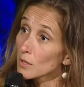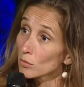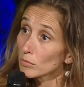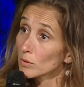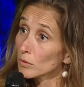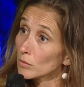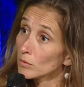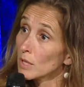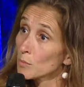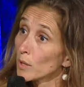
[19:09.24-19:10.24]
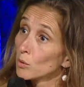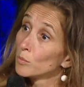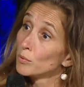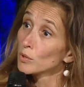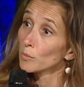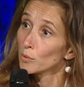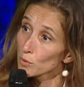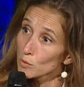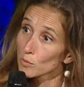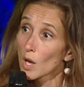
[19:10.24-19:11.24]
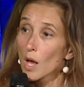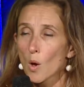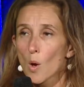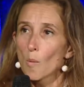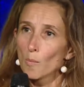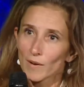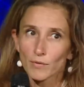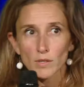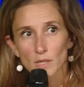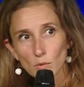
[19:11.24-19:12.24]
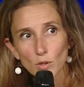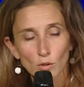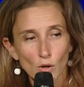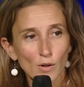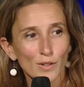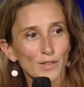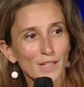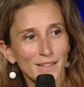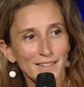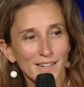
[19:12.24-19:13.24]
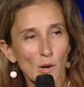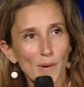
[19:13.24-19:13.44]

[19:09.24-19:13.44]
Then there's a second element, the browsing data